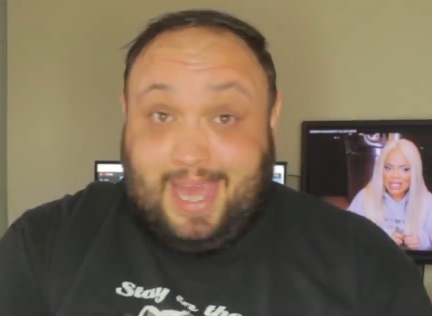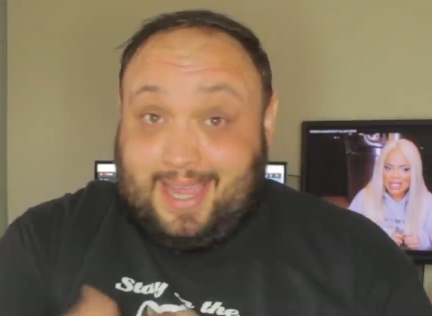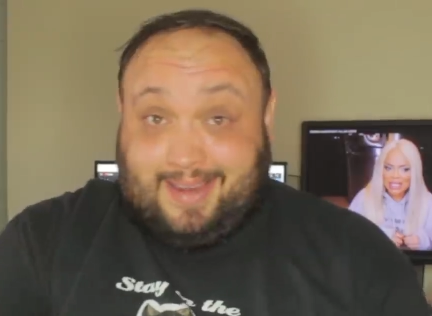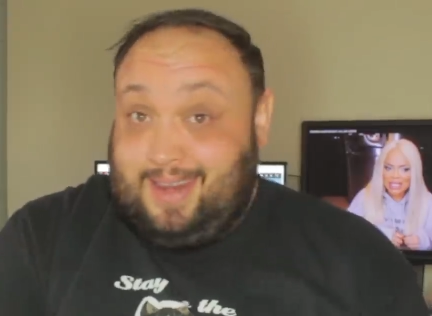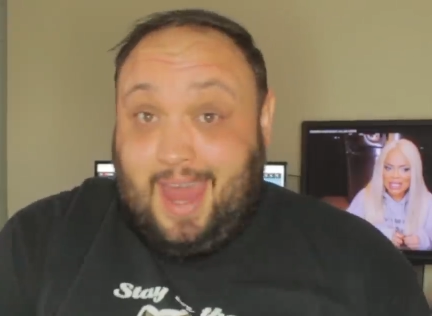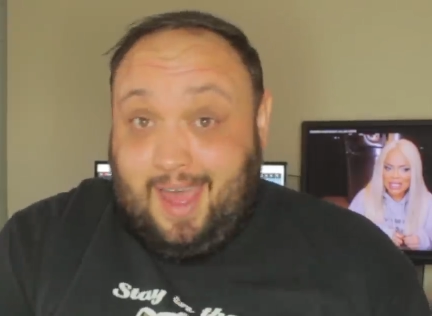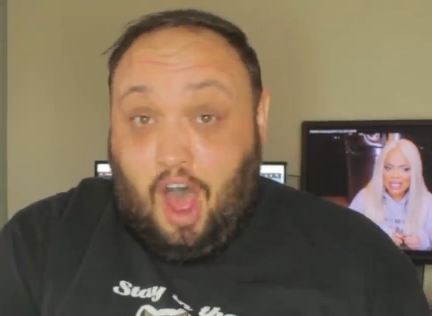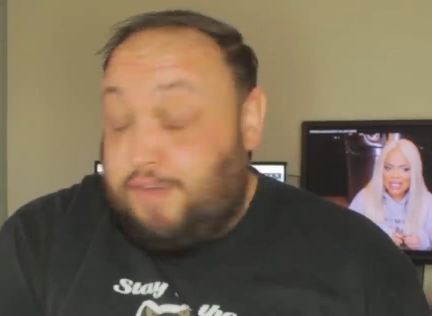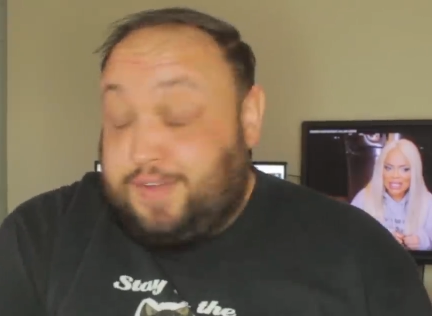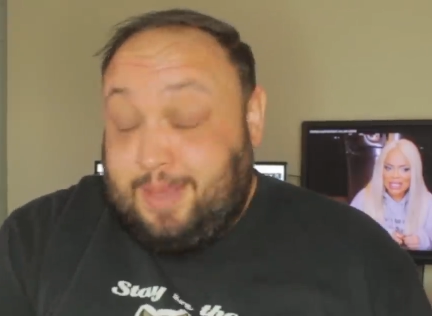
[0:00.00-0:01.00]
Speaker 1: like not
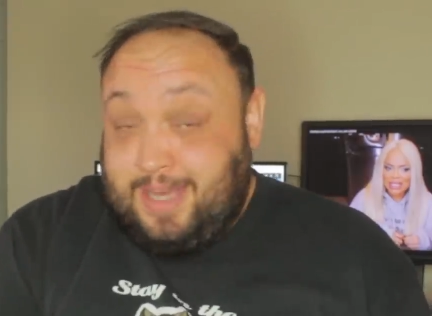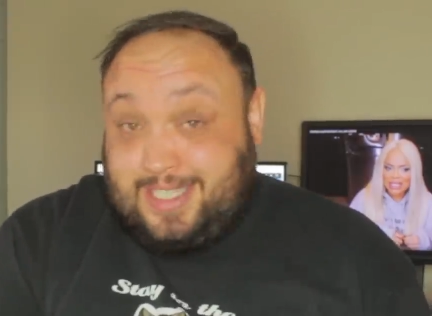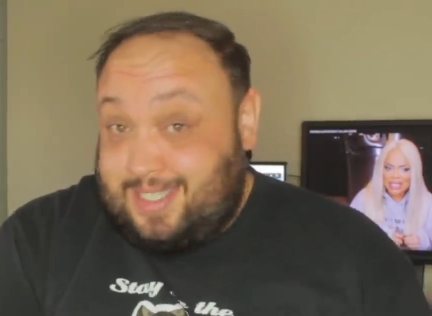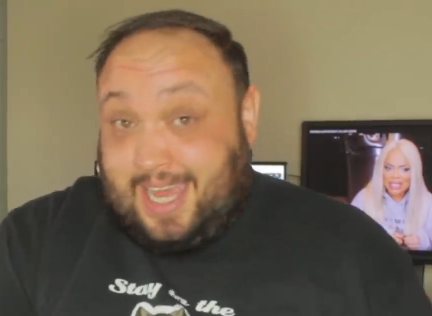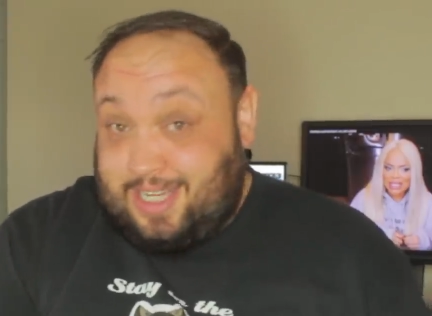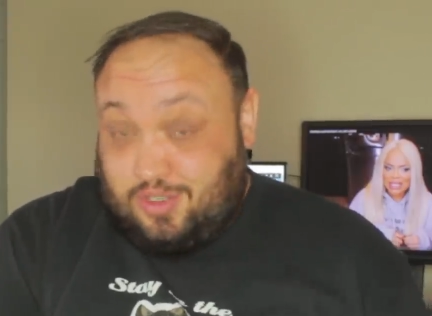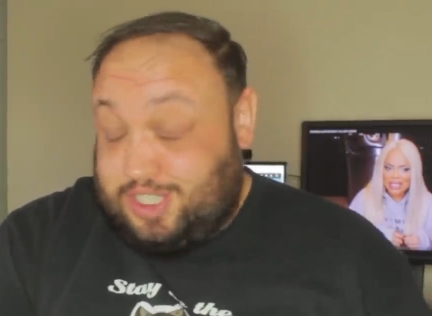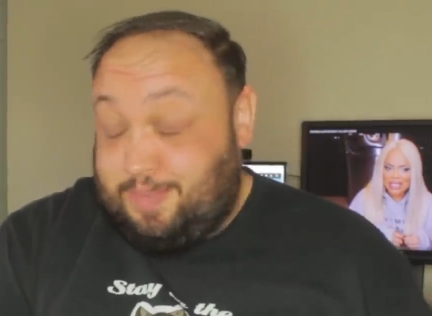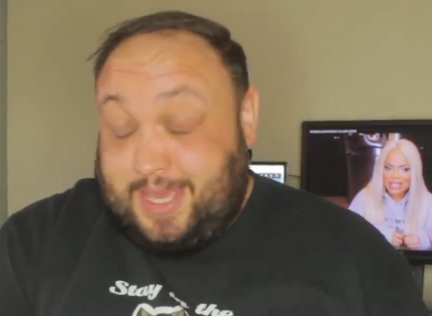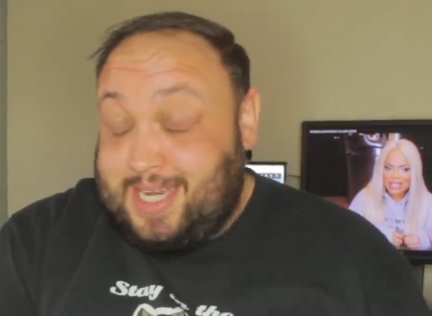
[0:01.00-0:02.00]
off limits, like
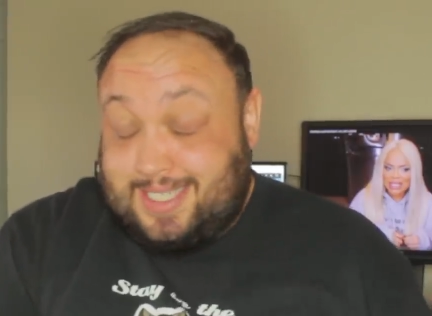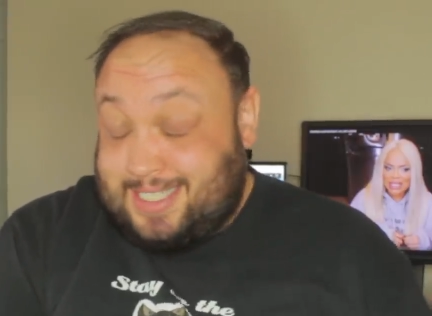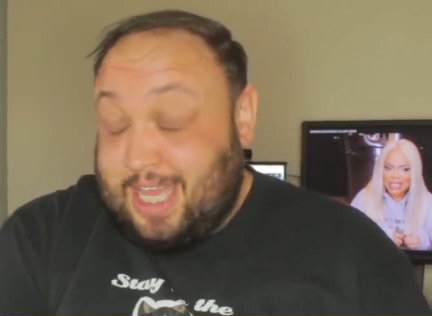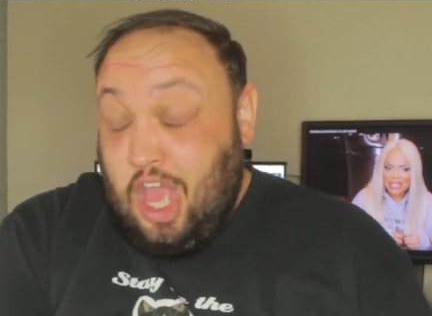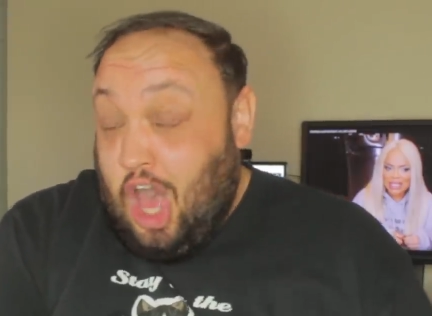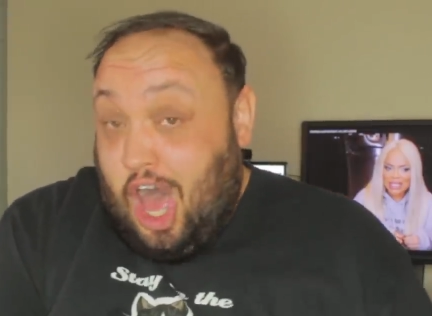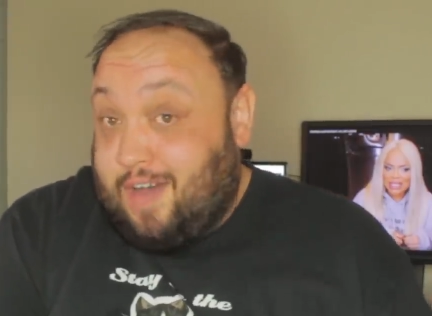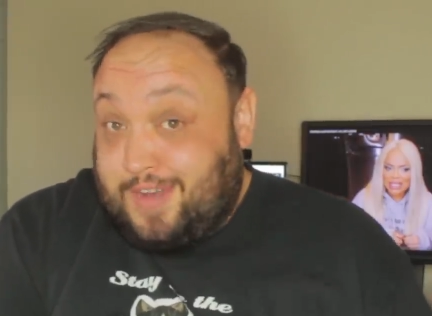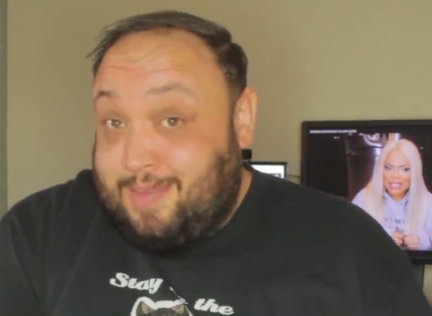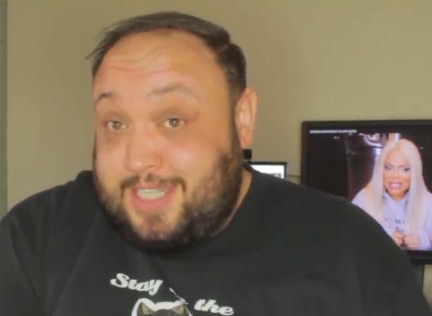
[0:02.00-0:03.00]
Trisha Paytas is
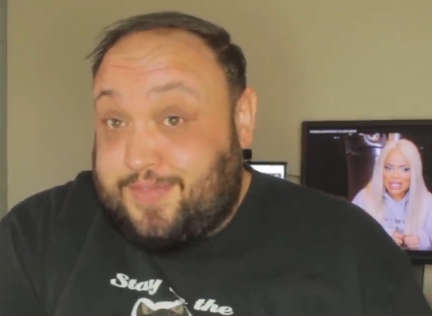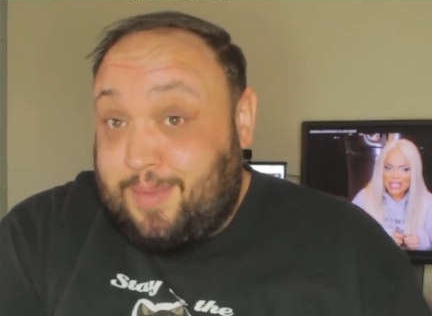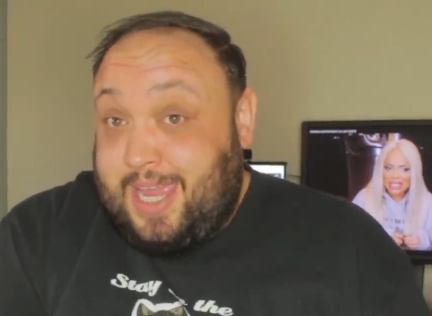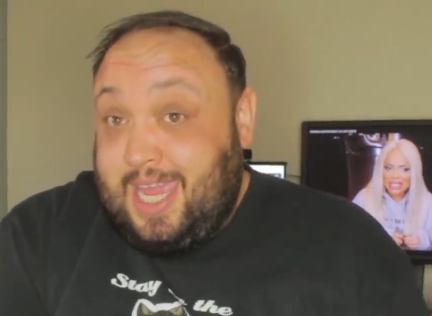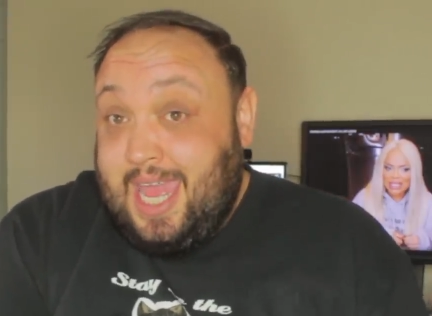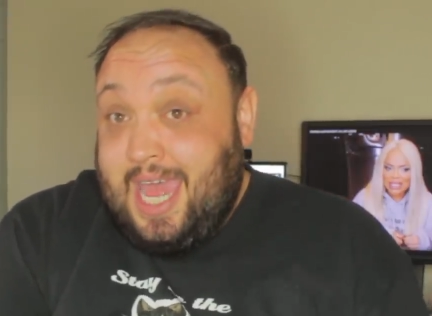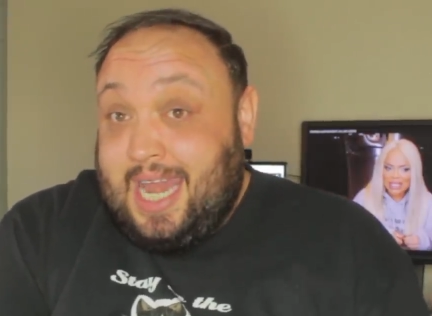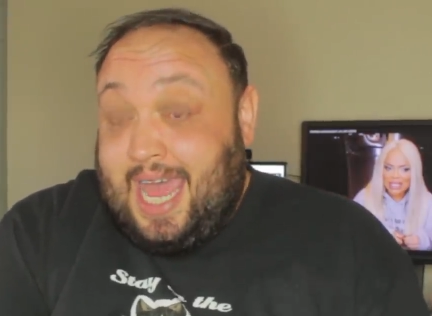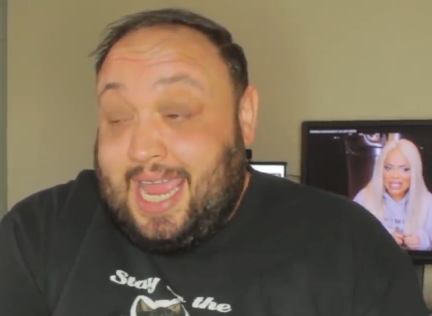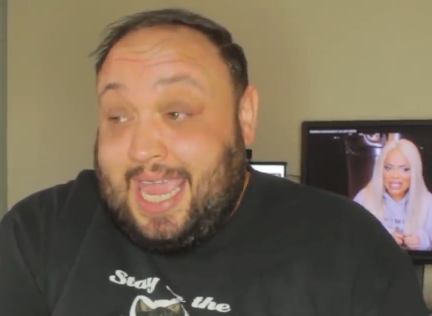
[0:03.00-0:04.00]
off limits for me.
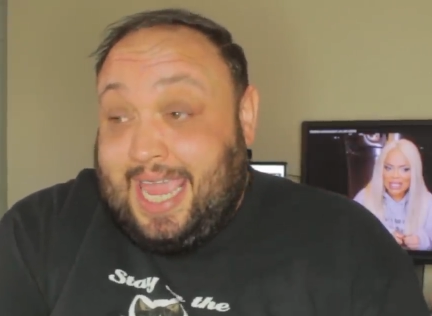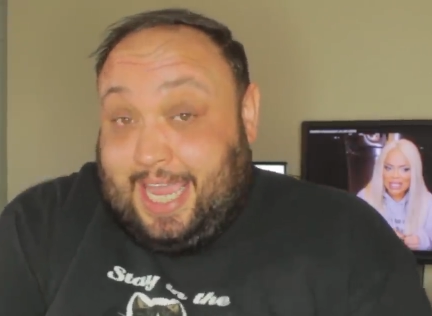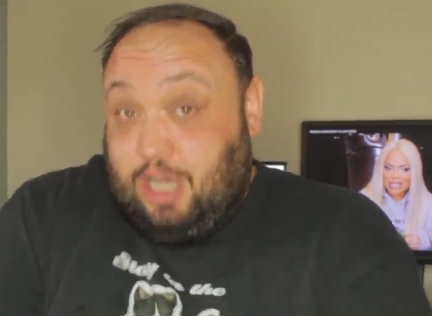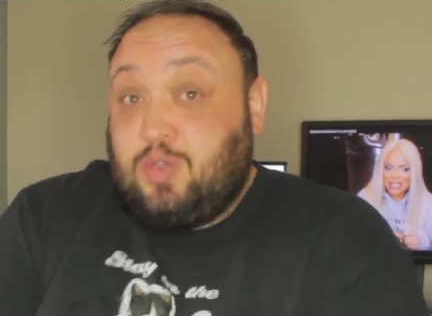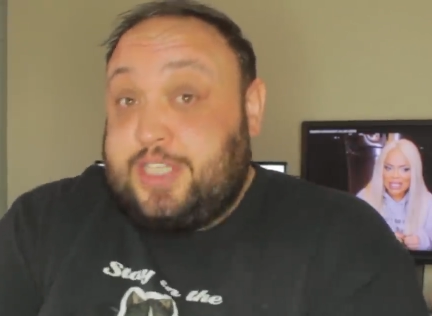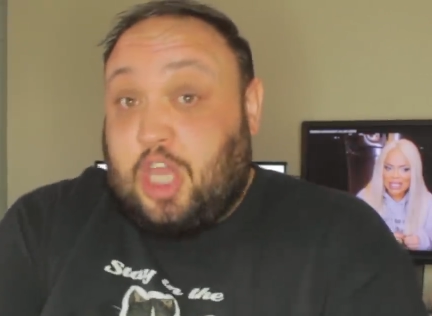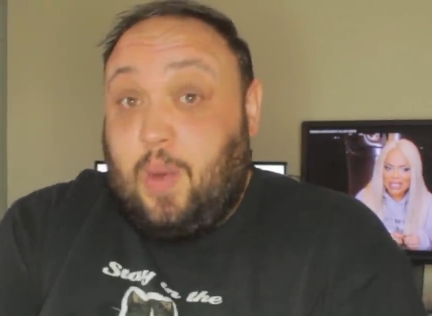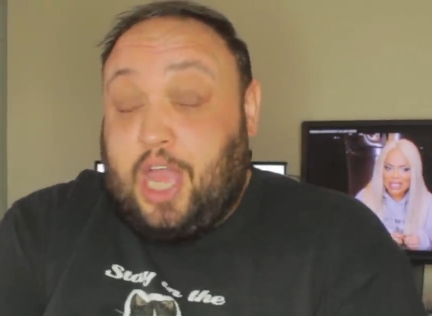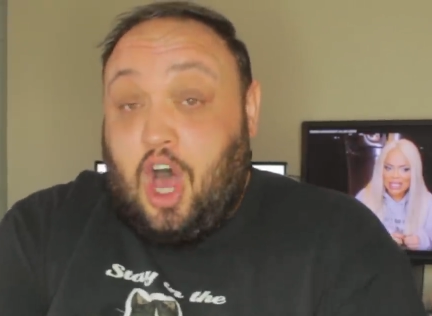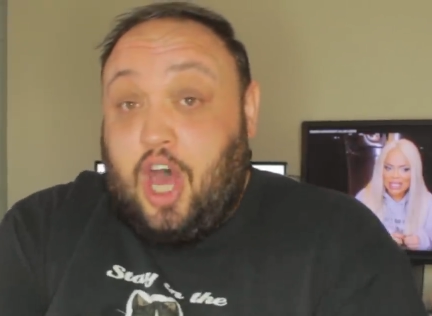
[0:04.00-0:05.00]
Like, here's what's
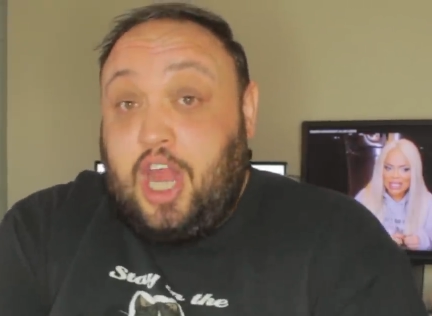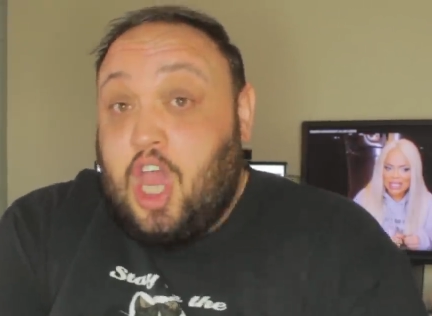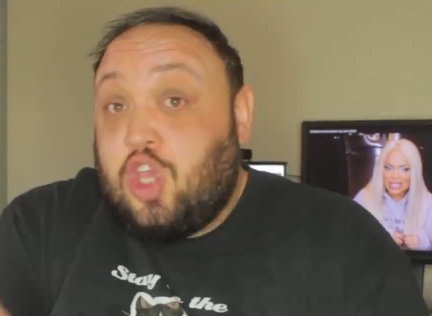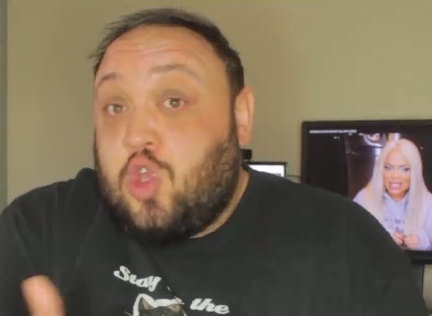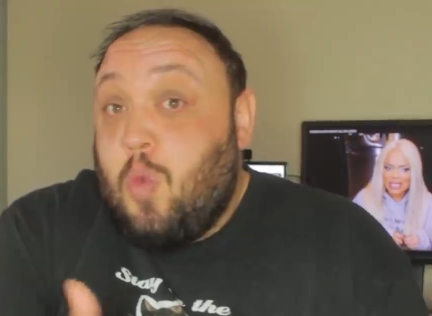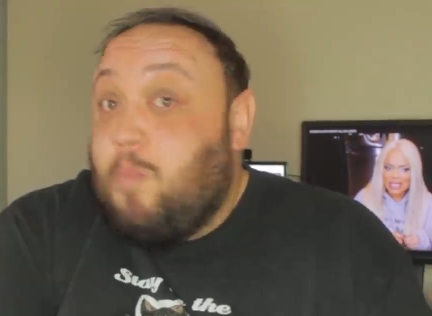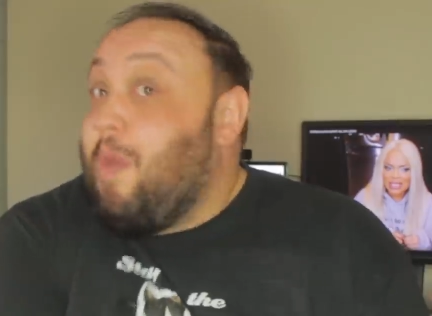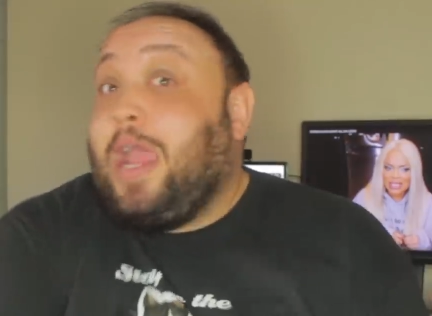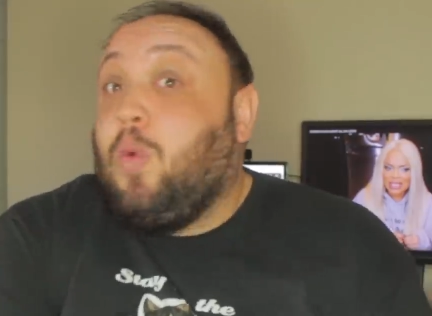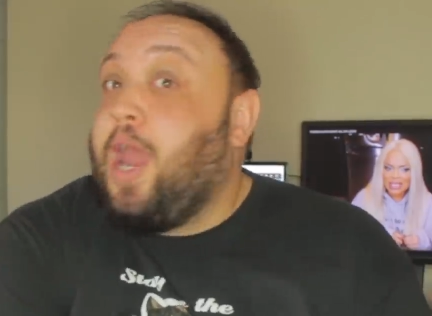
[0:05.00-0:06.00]
going on. You
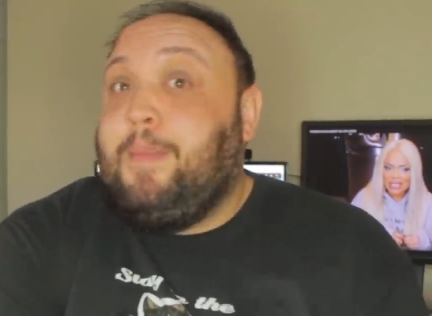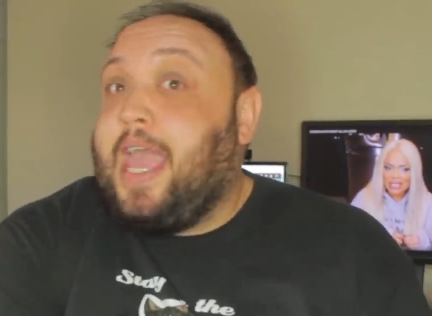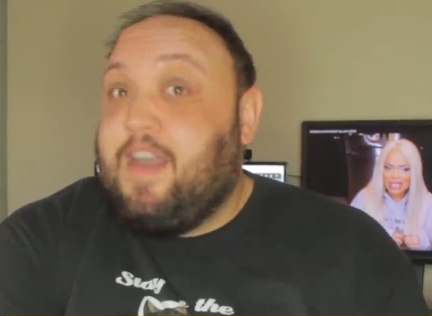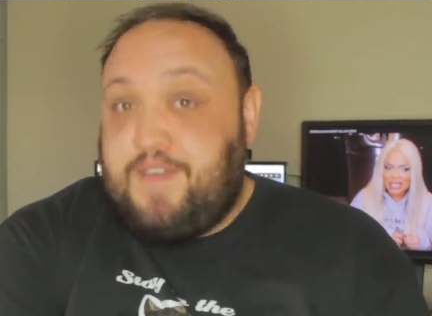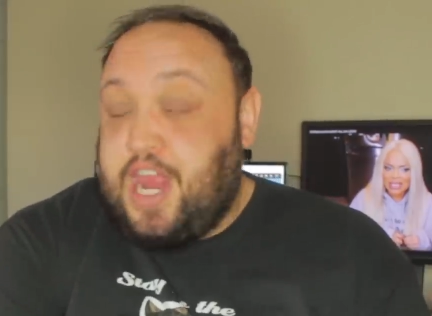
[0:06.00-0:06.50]
might wanna make a